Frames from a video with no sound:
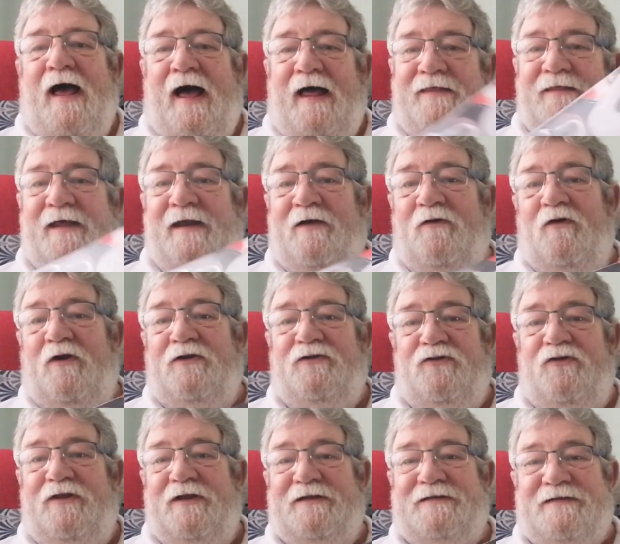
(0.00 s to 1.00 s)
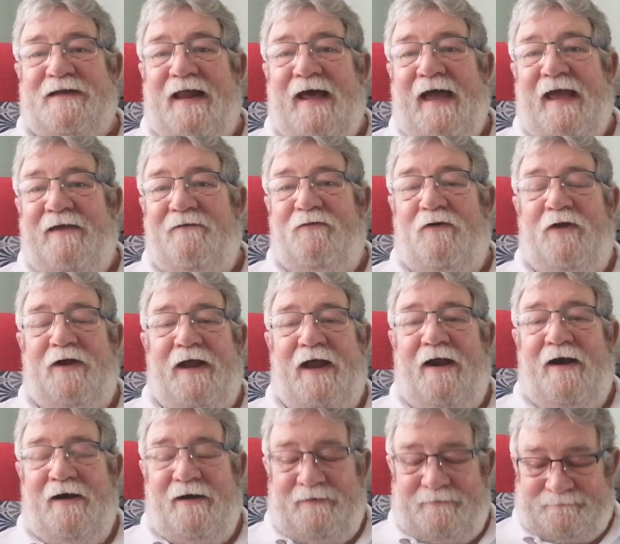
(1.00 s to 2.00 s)
And then I'm going to do this live on
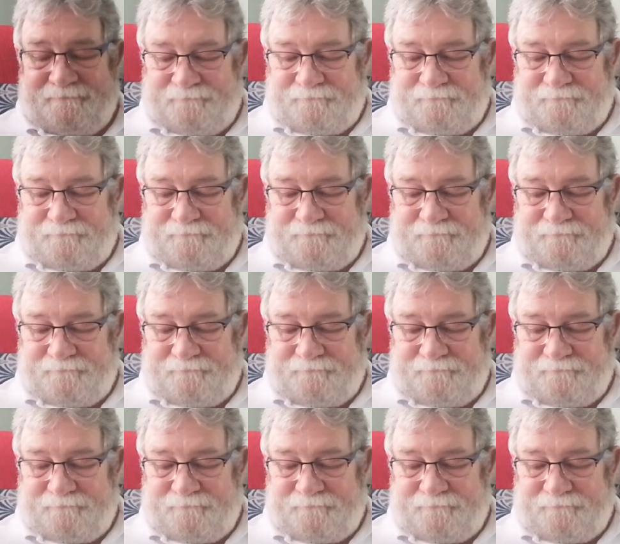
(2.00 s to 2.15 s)
air.